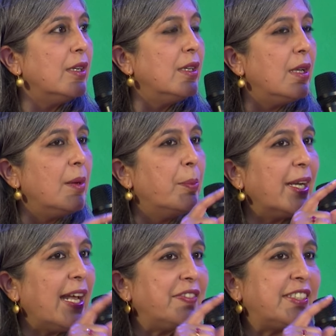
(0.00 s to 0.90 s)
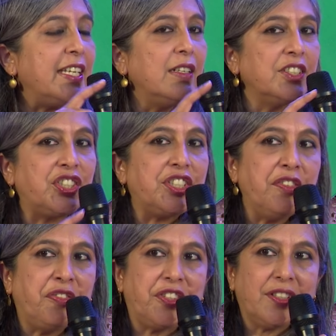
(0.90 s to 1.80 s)
But I've seen a
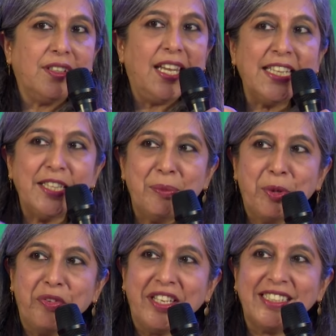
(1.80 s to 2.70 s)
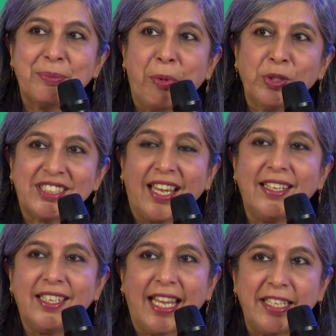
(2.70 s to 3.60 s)
shift in the movies post
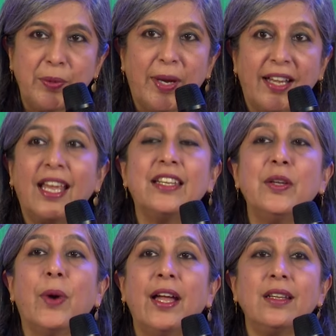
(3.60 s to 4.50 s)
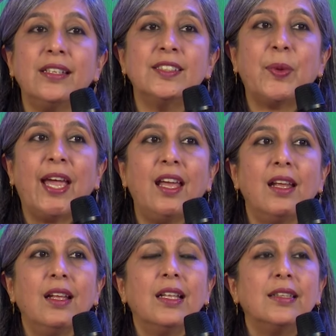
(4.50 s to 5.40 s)
1991. 91 is where
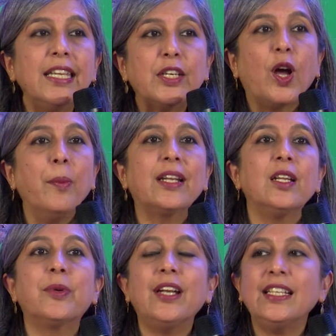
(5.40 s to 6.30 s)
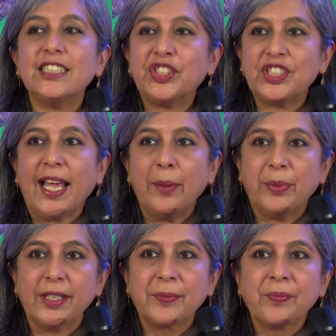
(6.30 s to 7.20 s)
the economic liberalization happened.
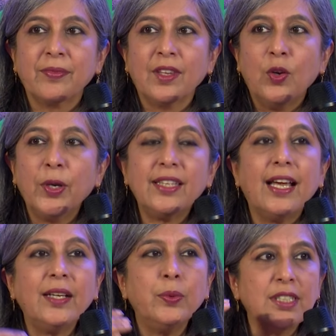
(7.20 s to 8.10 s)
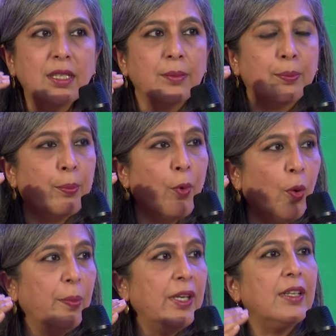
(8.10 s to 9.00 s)
Mm -hmm. Okay, that was a
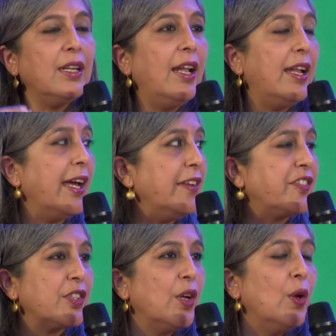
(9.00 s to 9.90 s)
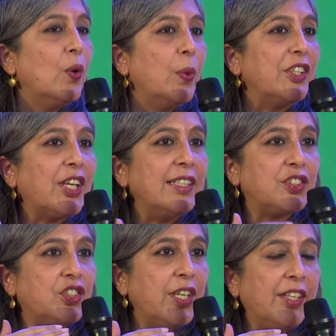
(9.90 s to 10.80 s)
moment in our lives which has
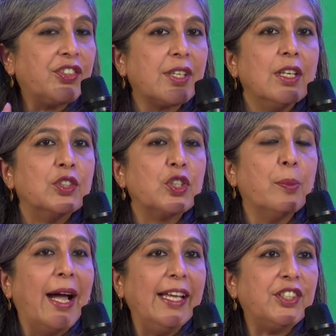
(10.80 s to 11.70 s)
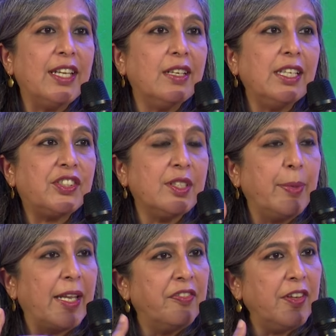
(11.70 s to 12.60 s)
changed. So my generation
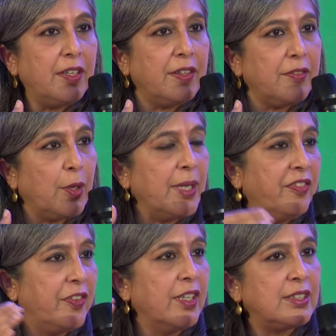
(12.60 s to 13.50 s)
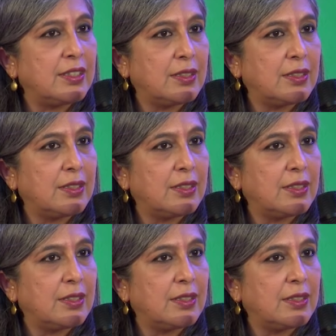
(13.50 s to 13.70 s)
benefited from that first